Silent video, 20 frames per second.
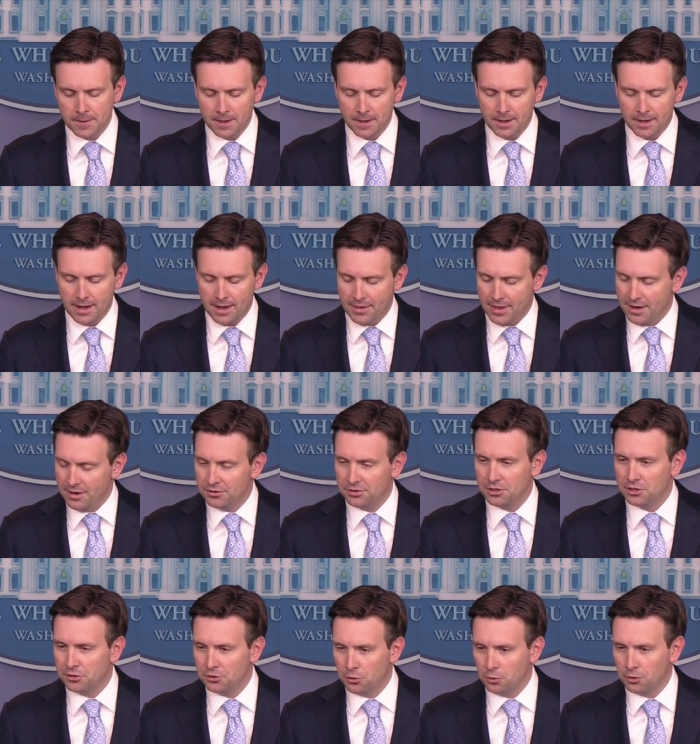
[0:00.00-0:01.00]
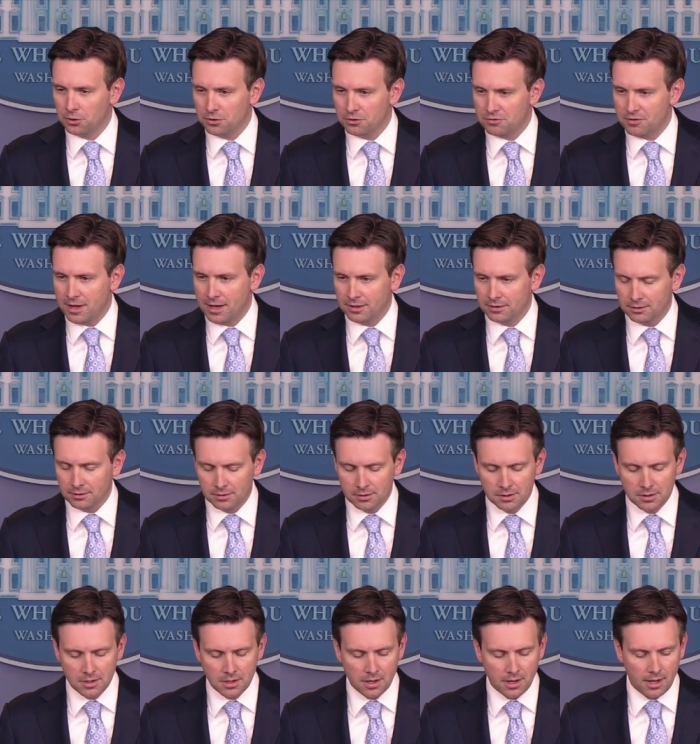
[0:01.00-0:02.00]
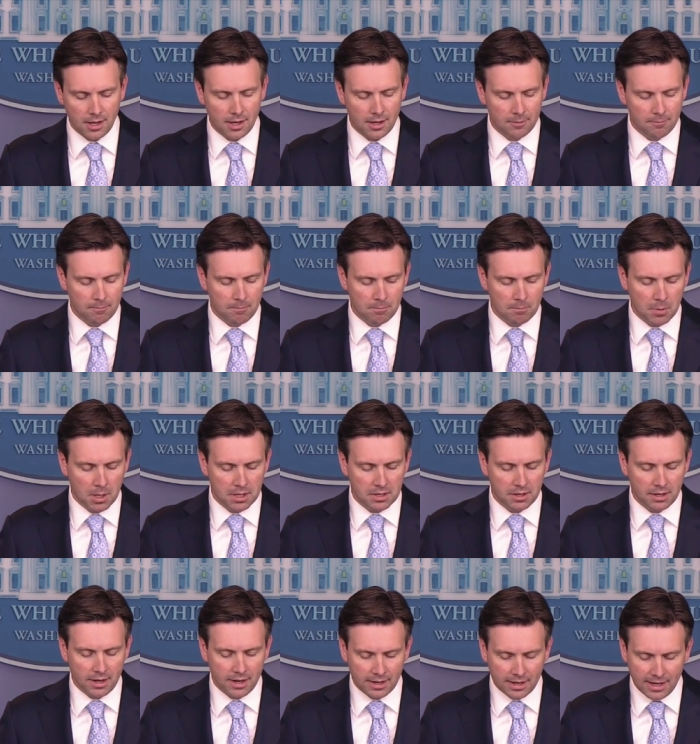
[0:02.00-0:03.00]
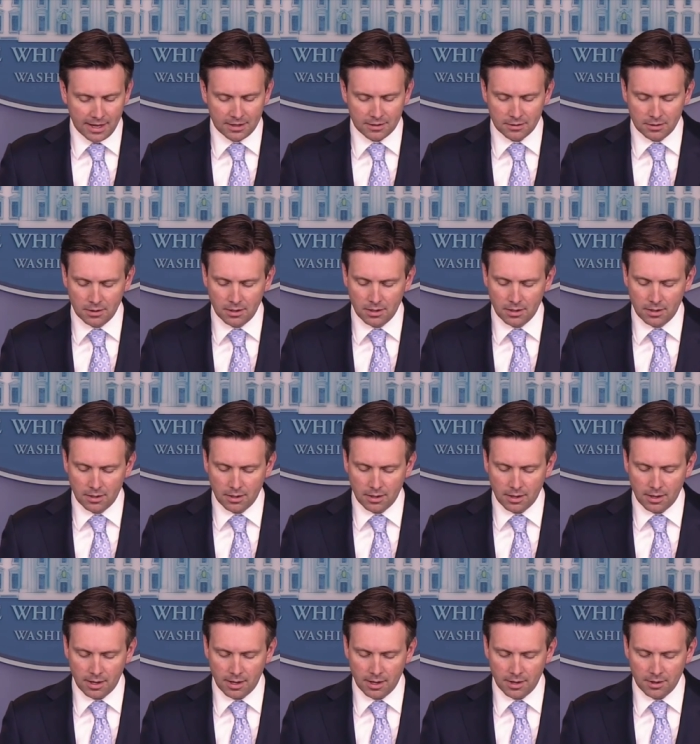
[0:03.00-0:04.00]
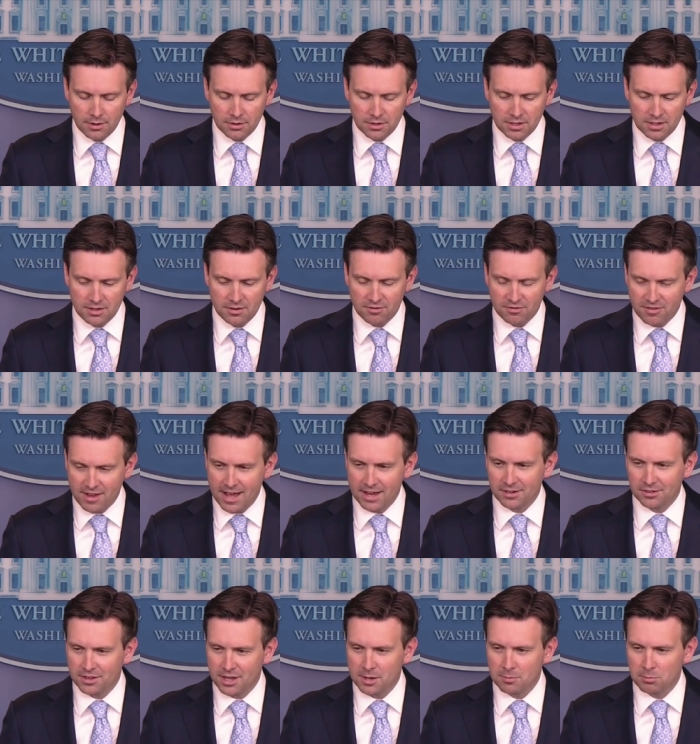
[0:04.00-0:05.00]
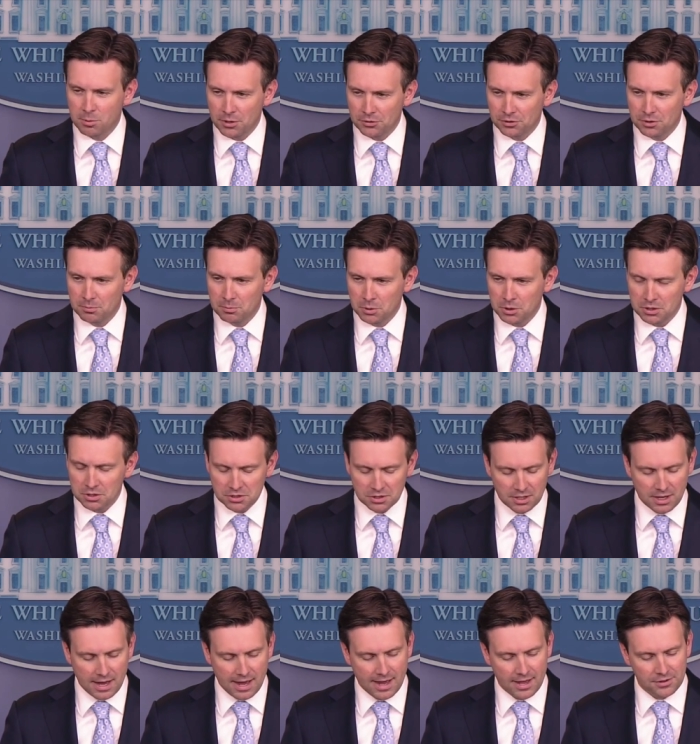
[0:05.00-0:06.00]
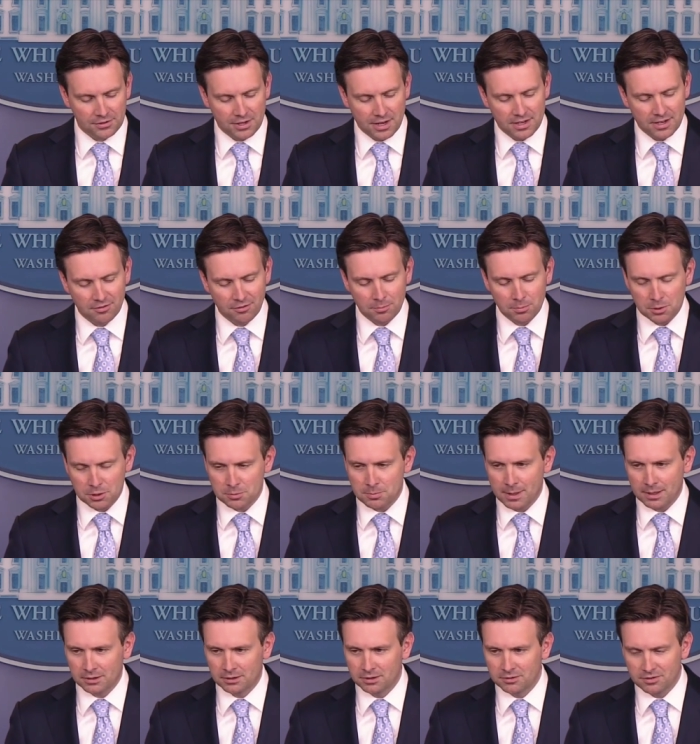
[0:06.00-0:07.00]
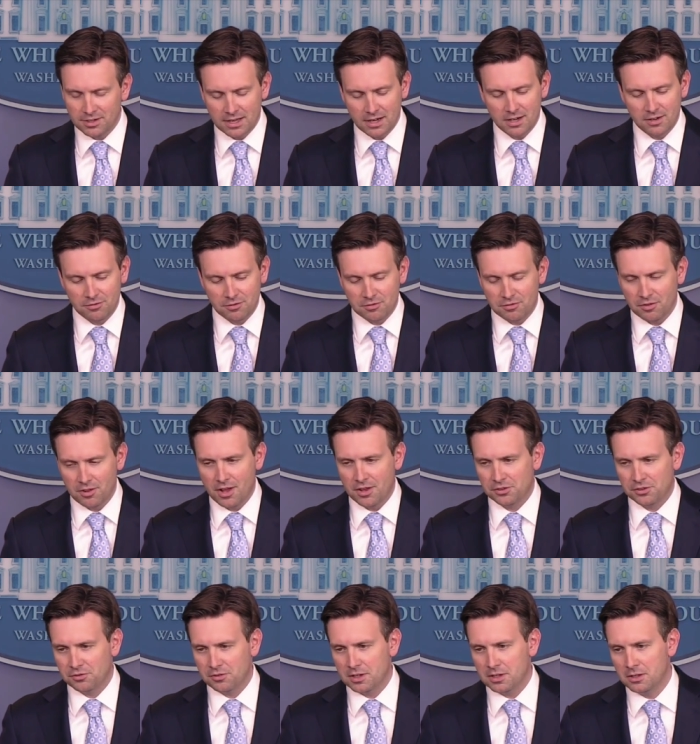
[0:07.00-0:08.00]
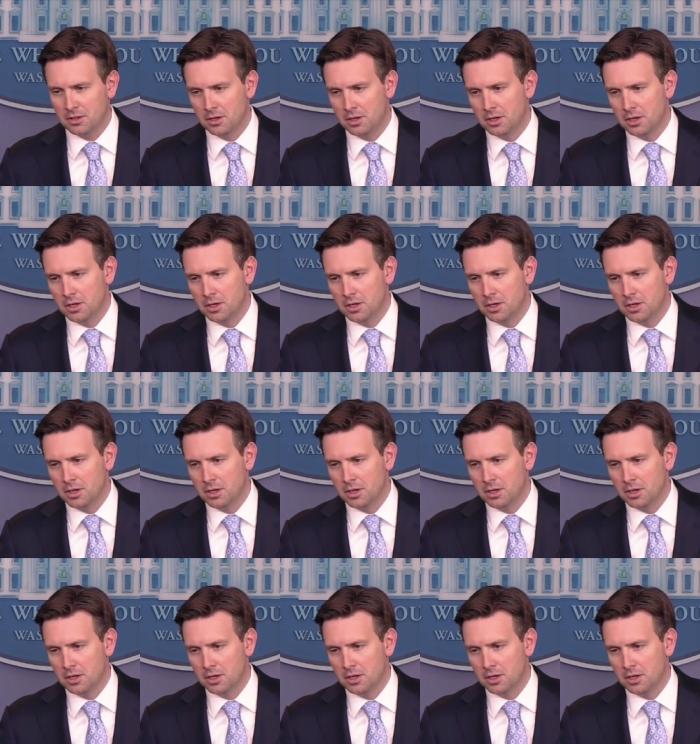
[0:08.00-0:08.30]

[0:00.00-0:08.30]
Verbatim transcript: and that is a historical fact. but again, the fact that President Bush has a different perspective and a different philosophy